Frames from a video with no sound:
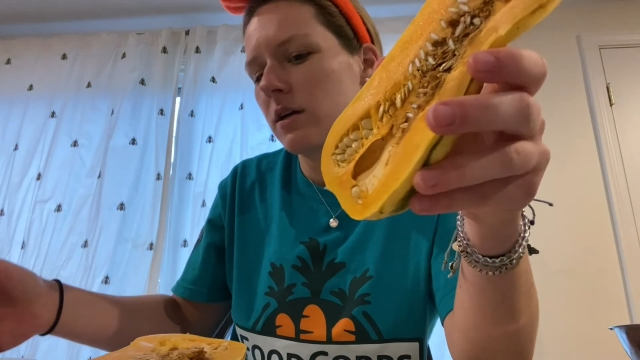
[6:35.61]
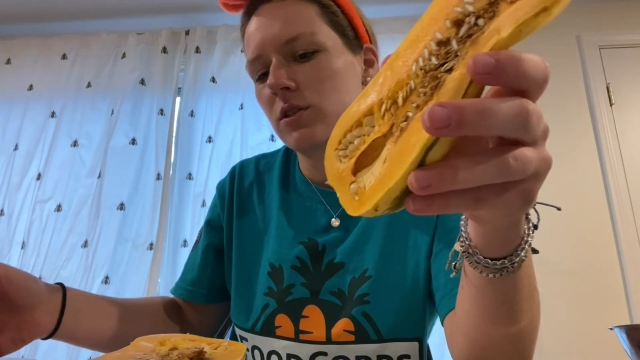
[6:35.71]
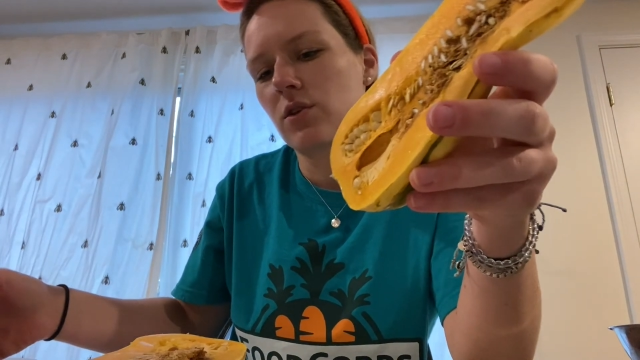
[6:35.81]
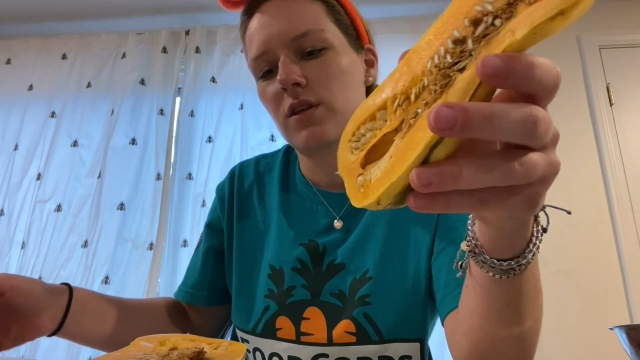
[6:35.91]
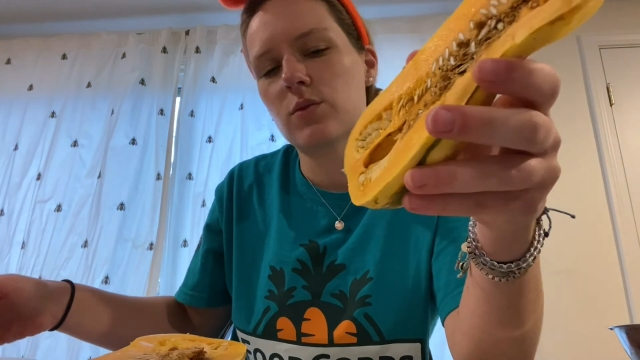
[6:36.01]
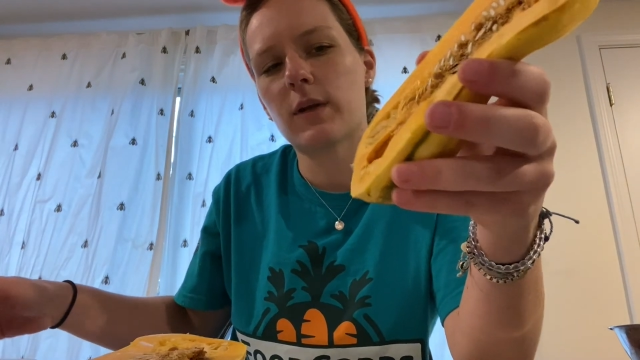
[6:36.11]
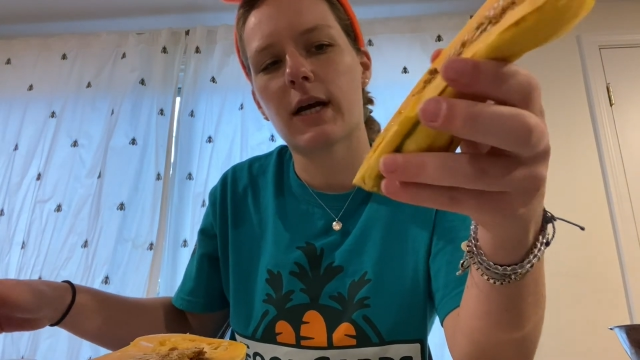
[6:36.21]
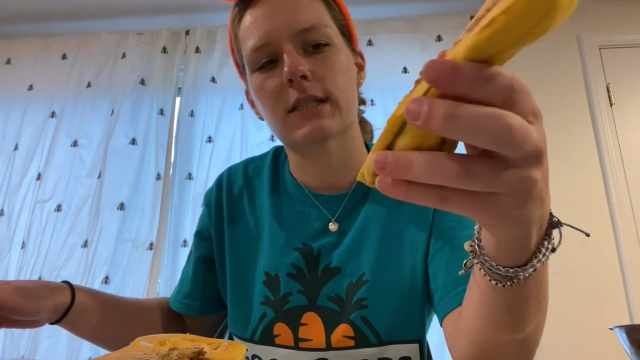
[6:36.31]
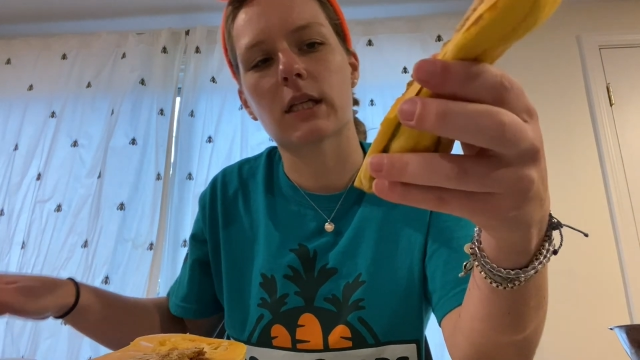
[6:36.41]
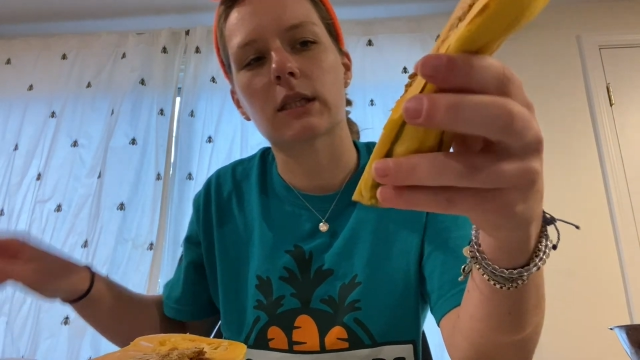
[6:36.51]
So this one
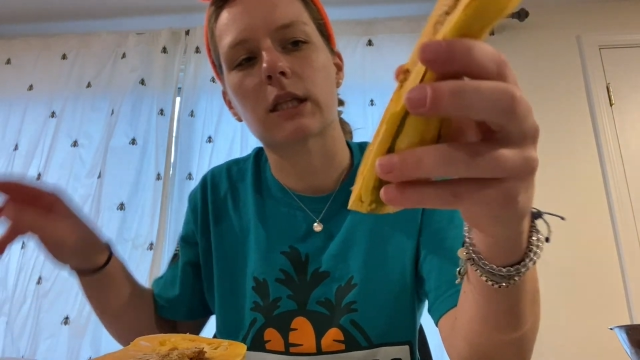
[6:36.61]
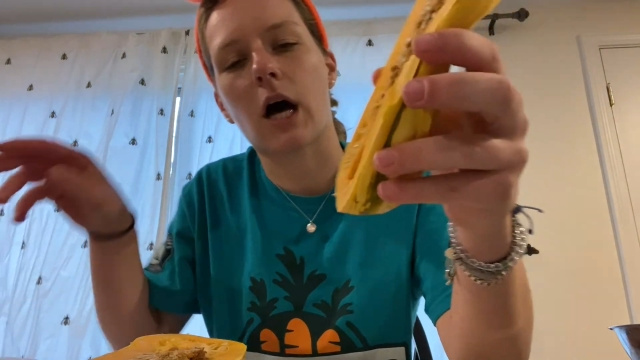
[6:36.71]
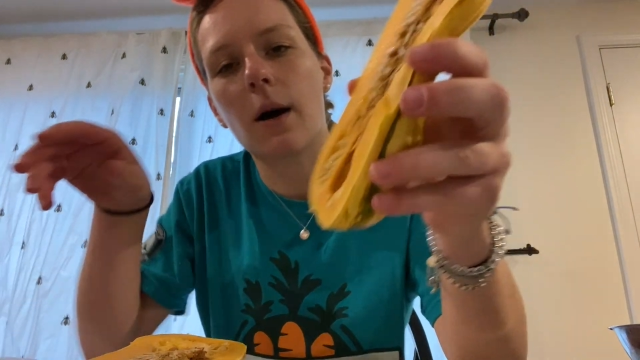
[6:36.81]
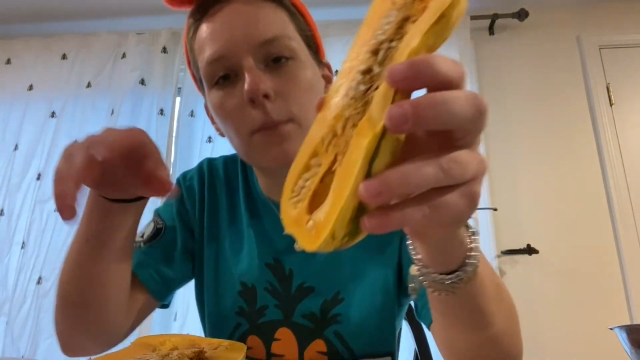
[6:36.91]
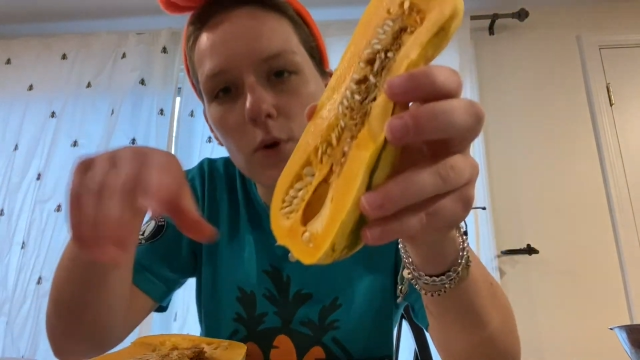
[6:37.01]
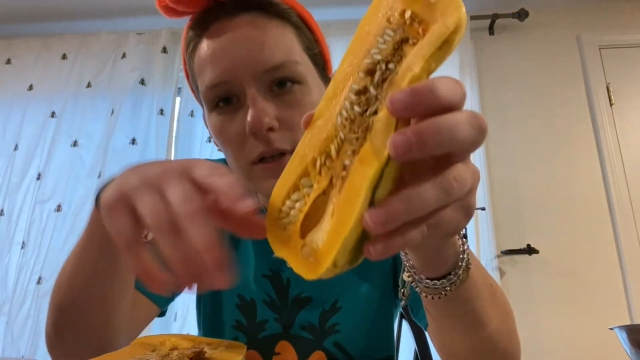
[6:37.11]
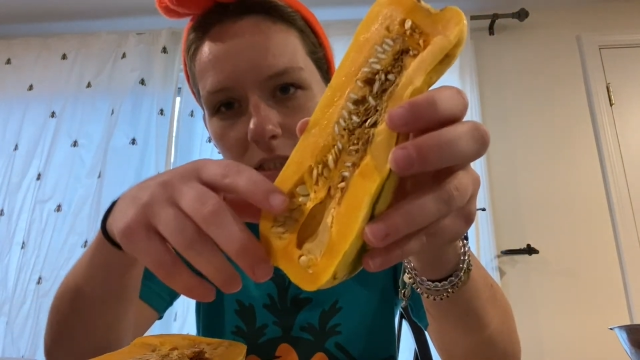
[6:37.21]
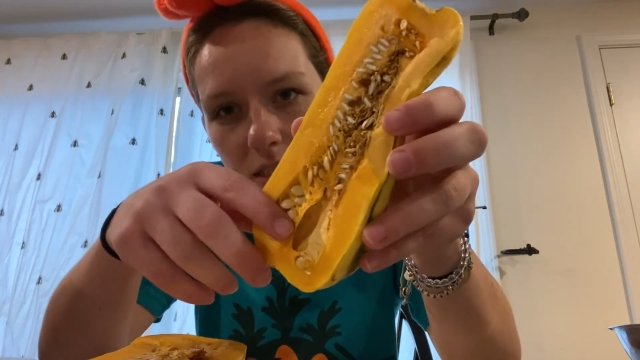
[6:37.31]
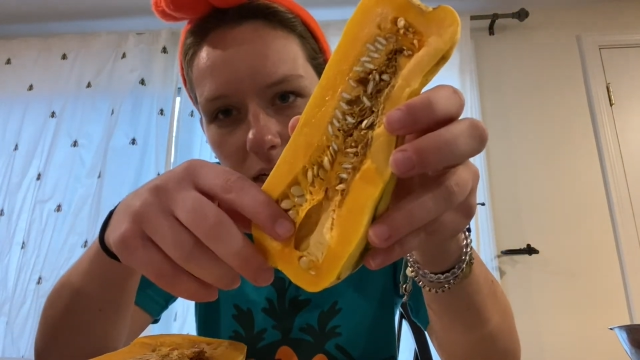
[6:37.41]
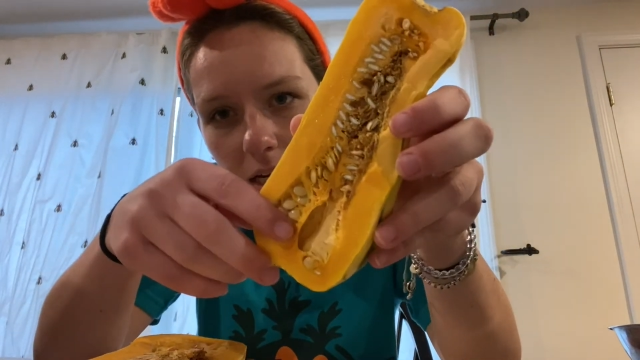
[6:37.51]
has a lot more
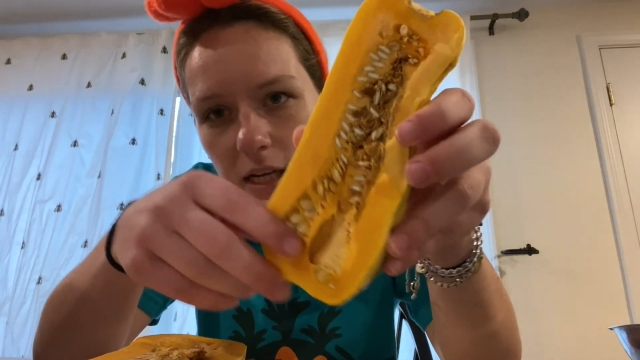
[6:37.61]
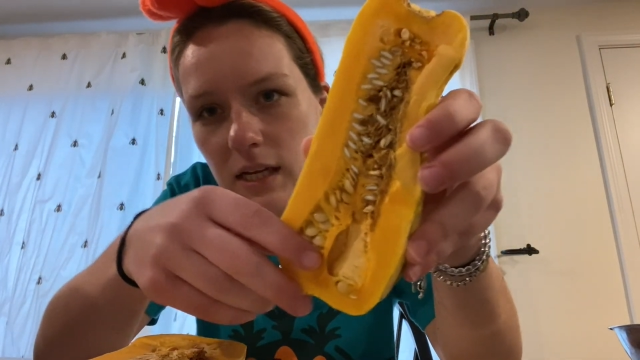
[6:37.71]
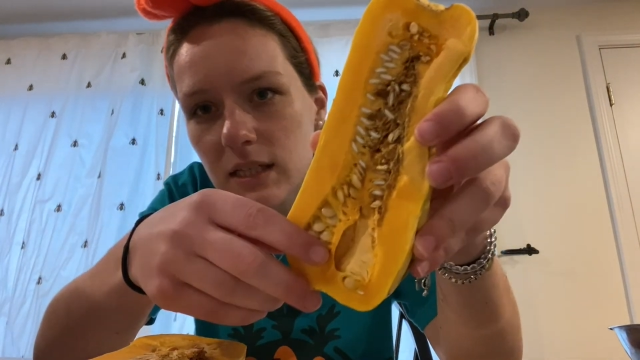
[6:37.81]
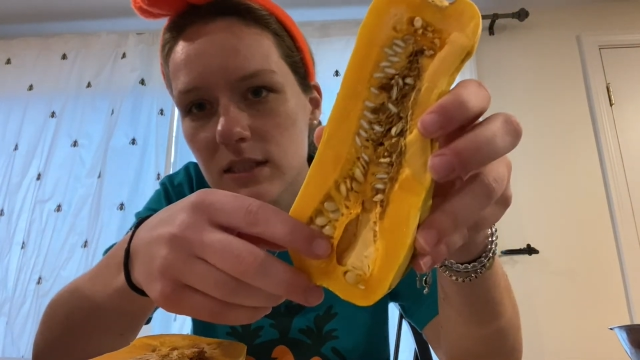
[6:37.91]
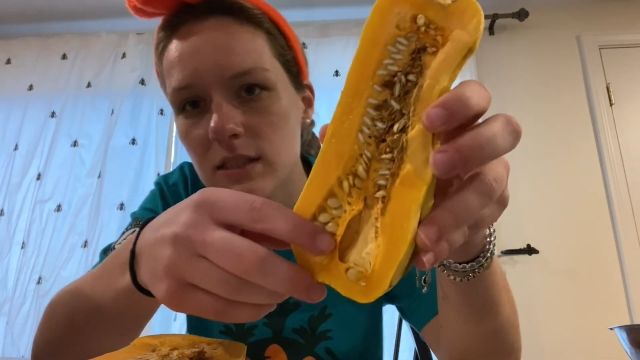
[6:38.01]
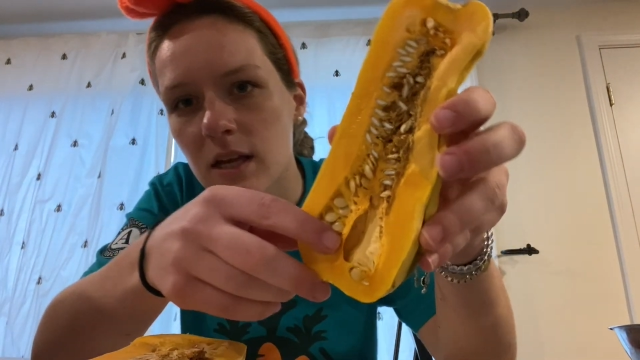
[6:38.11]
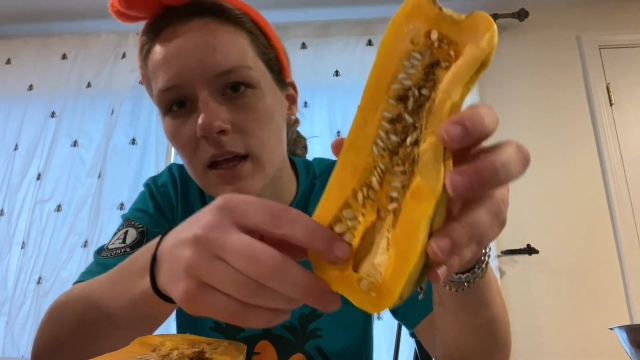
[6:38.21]
seeds,